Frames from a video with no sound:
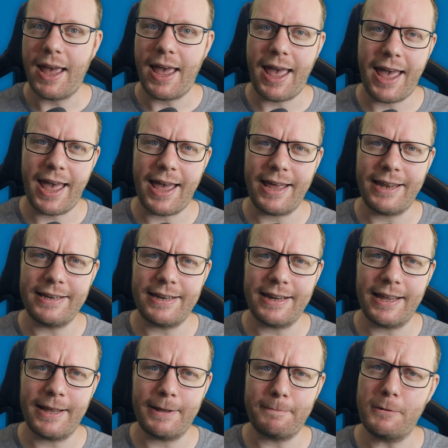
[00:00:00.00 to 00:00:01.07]
And
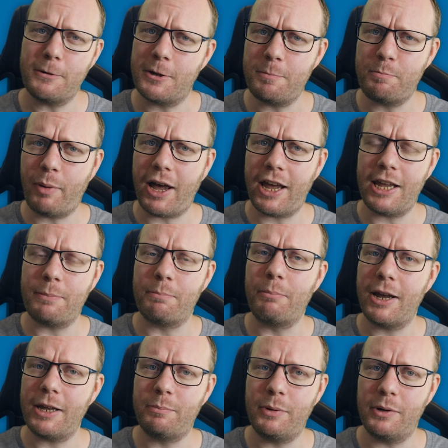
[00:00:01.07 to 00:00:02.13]
you can buy
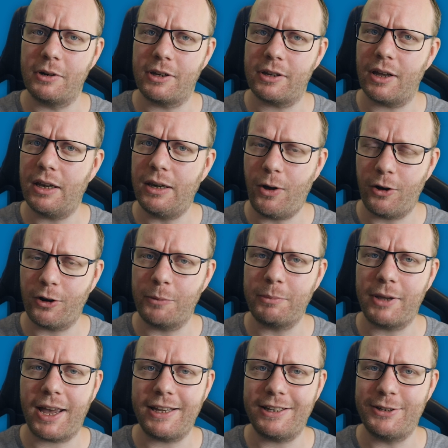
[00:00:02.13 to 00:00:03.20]
my book, A Lagom
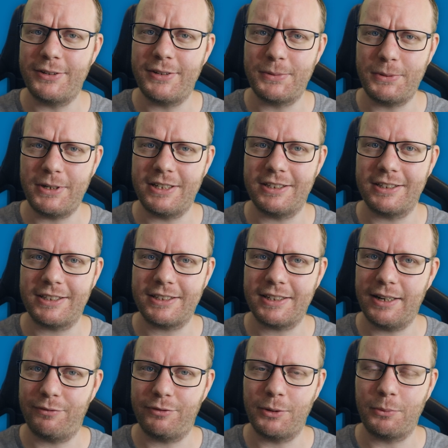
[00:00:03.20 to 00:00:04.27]
Guide to Swedish,
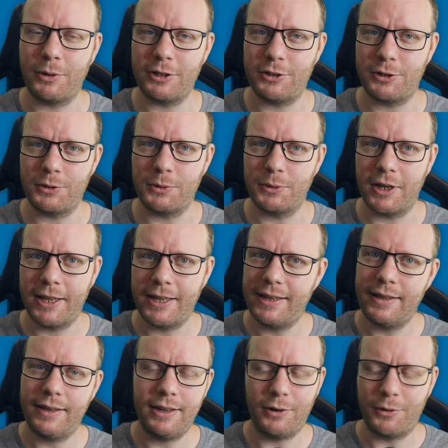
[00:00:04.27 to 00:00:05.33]
if you want to
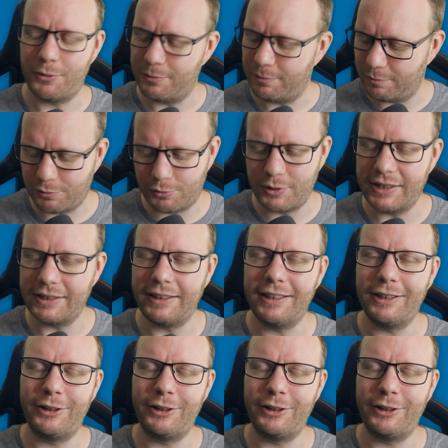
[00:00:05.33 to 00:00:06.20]
really